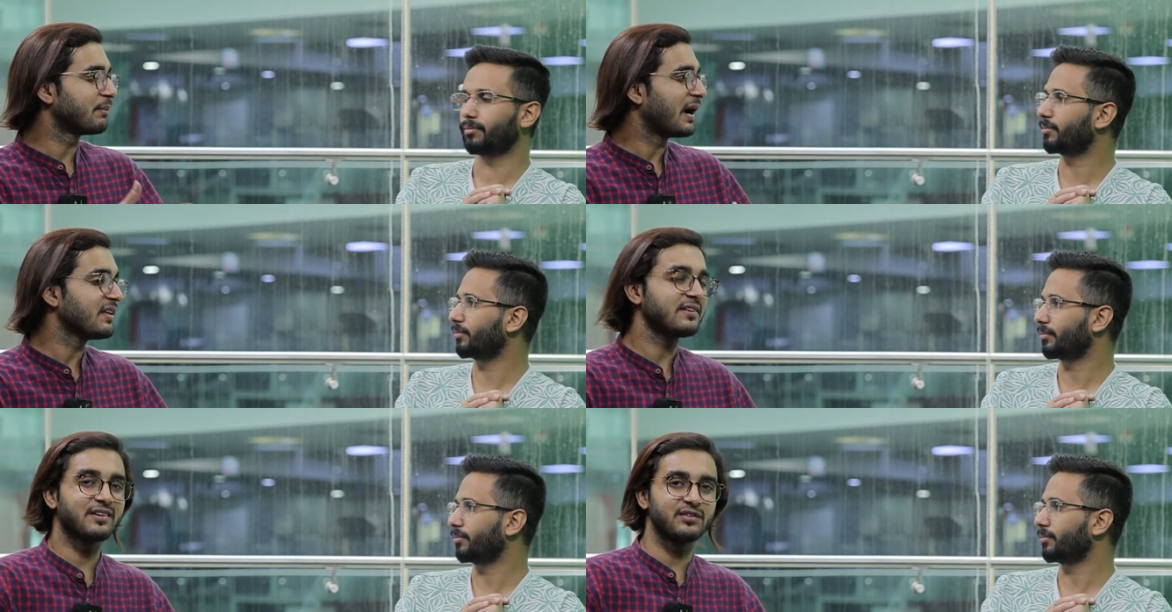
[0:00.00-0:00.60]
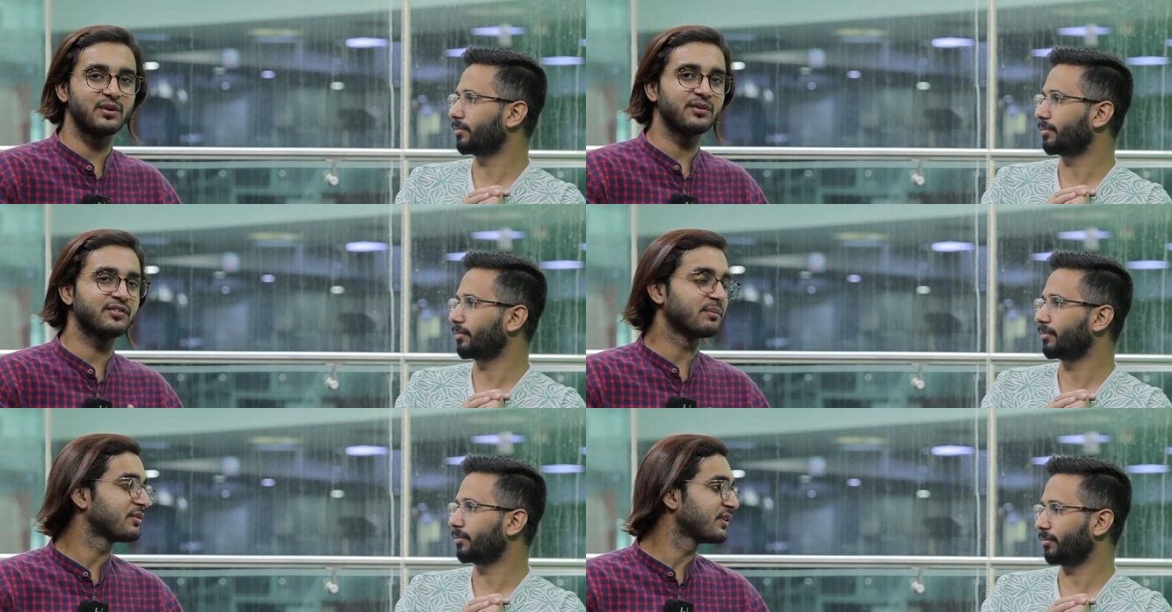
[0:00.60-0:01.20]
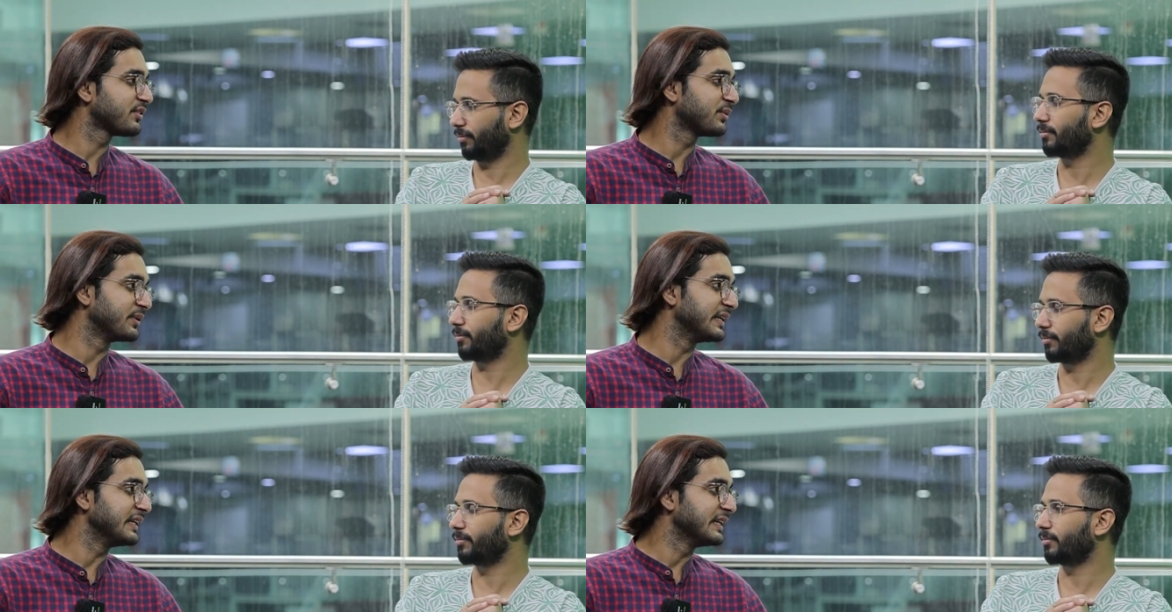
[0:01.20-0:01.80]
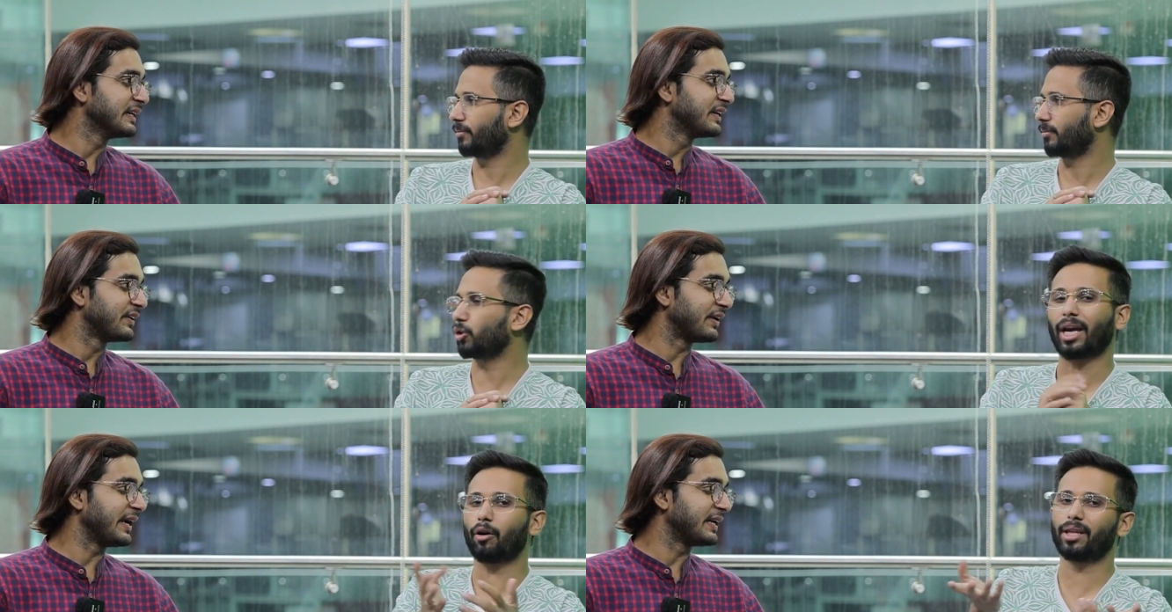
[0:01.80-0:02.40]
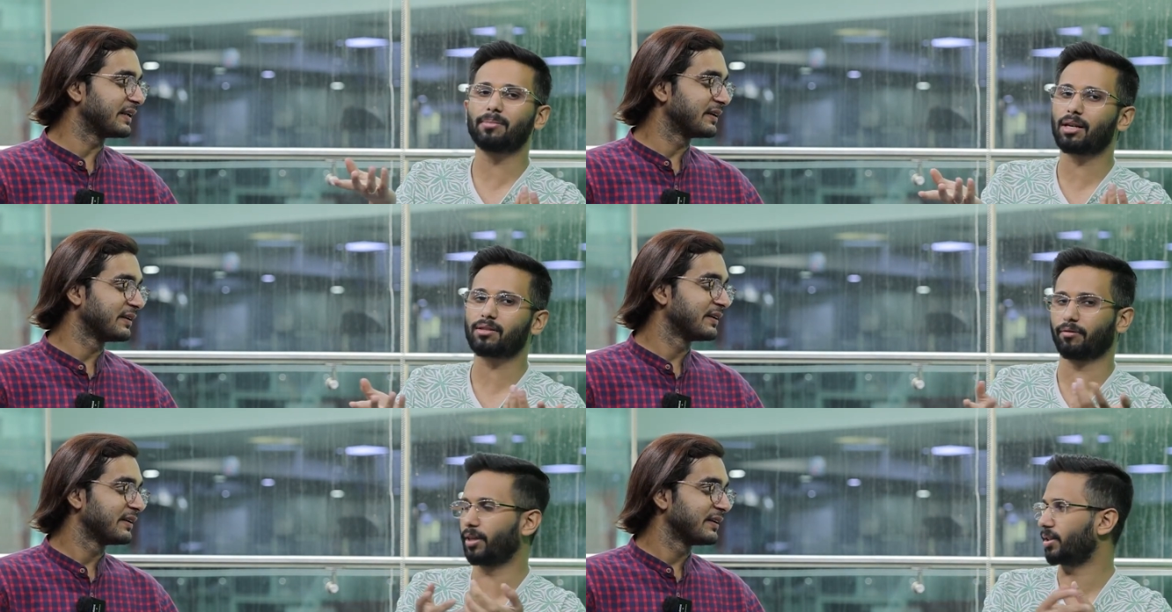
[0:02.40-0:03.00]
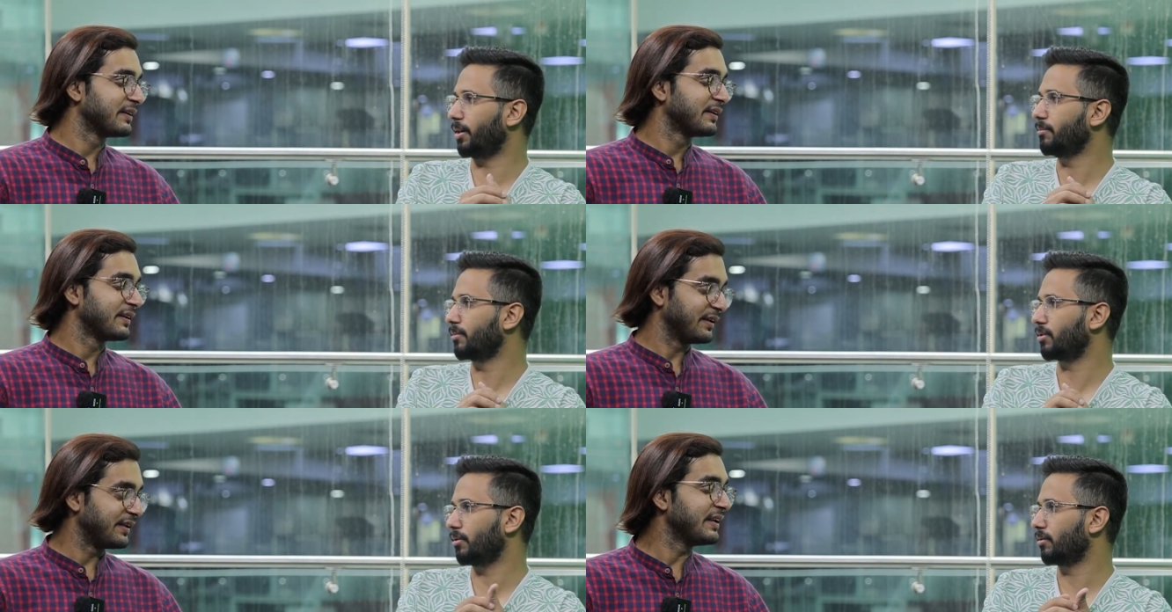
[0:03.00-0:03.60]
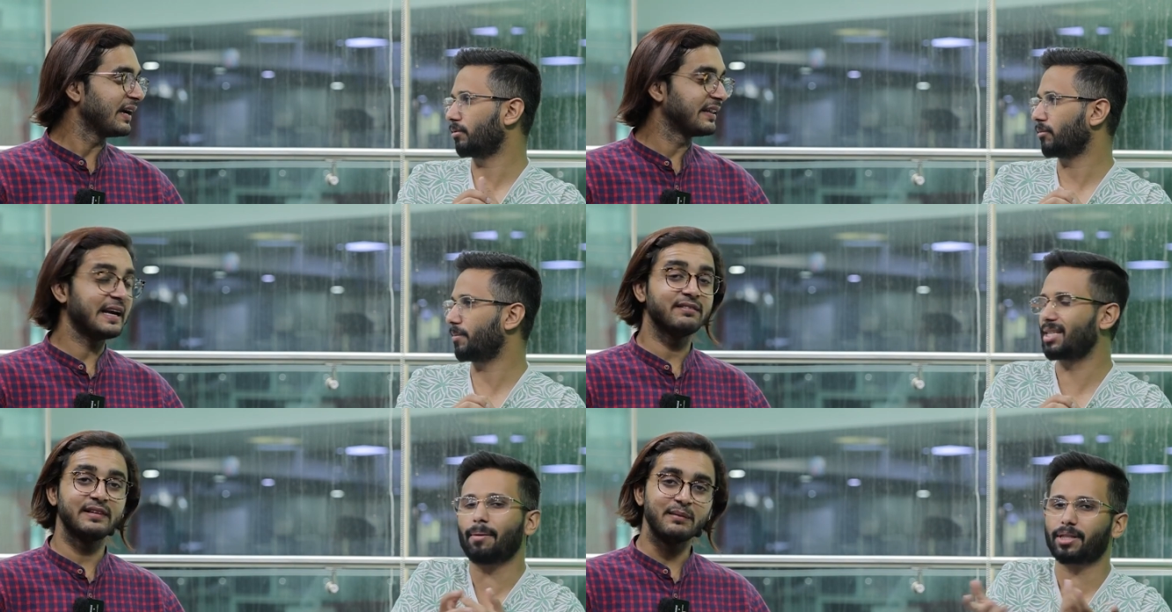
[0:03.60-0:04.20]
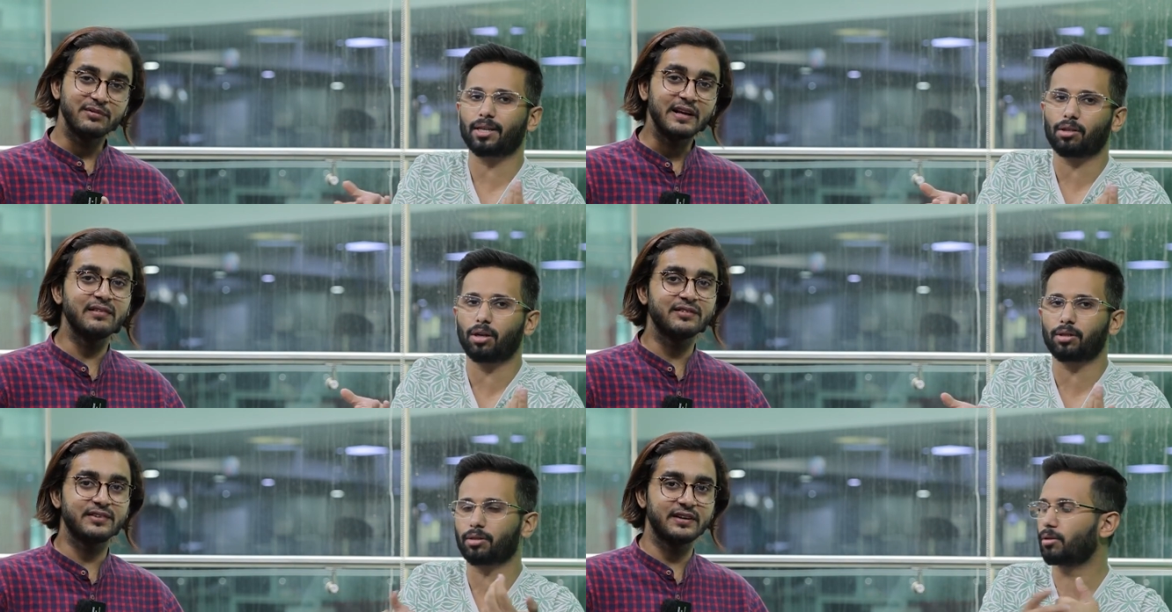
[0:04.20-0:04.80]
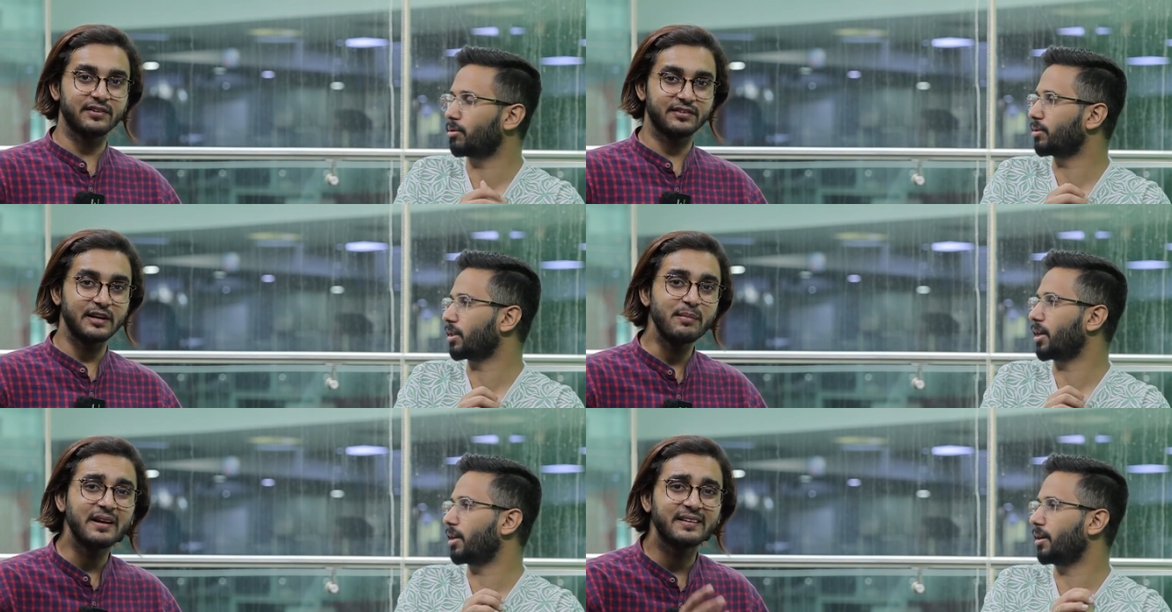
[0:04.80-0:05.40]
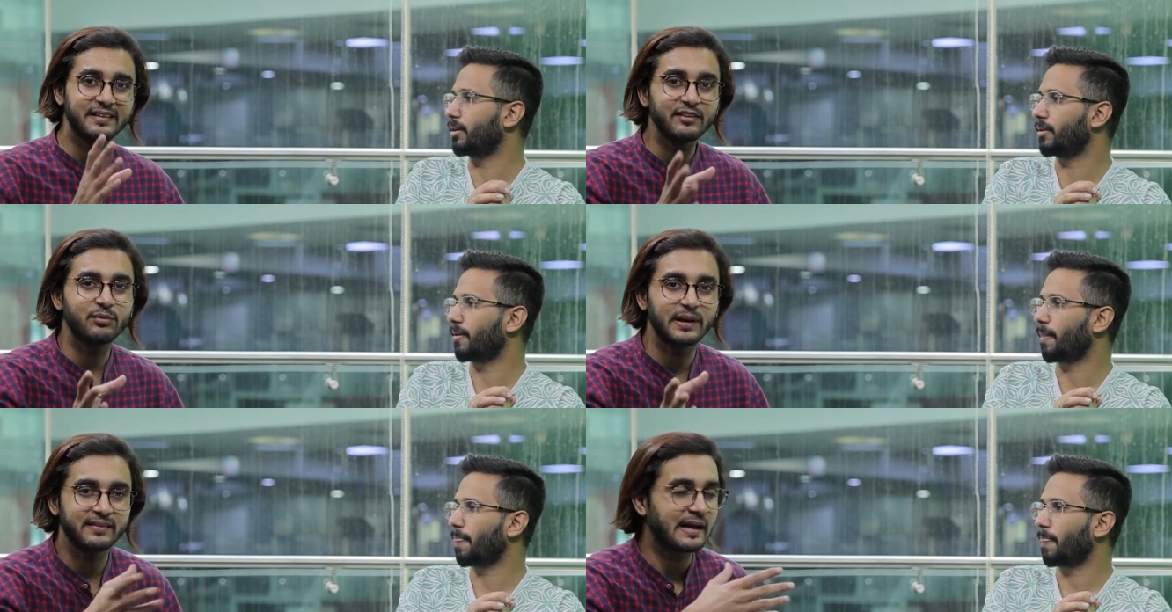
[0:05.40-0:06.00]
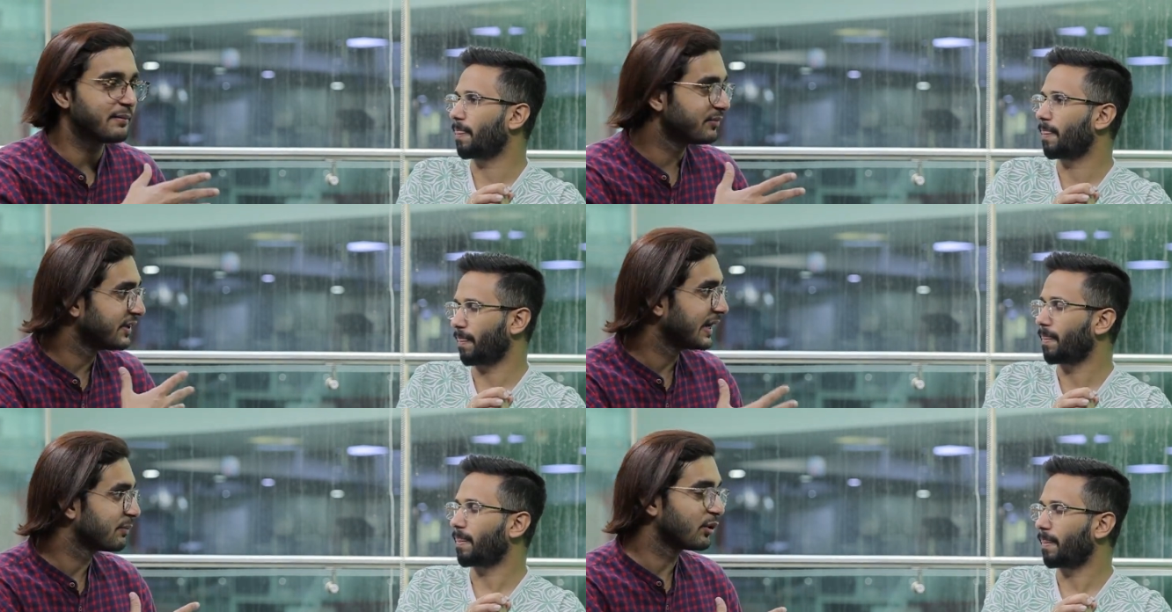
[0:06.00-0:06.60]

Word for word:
Speaker 1: the past Exynos chipsets only
Speaker 2: they themselves have ditched them. So. Yeah, they and have Samsung themselves ditched them, and
Speaker 1: this one, as I am saying, I'm